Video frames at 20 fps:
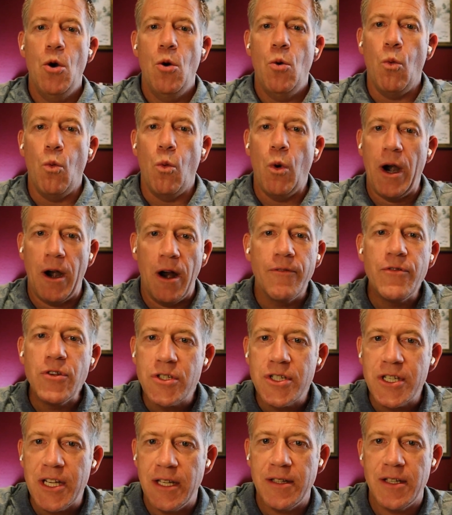Where have you
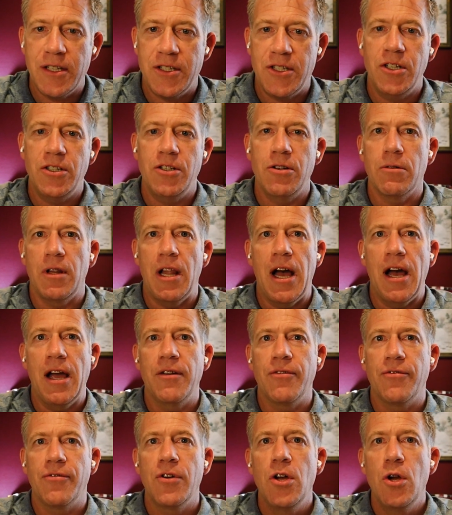seen this in your
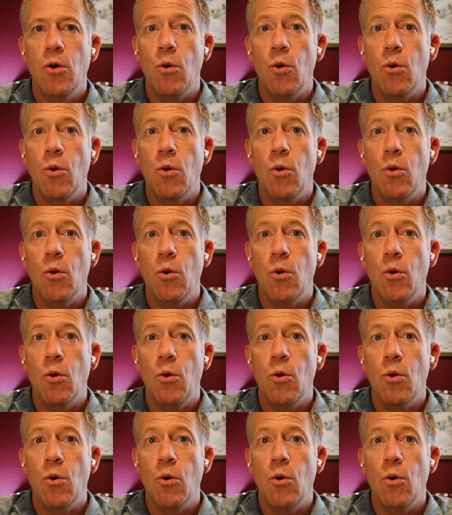life?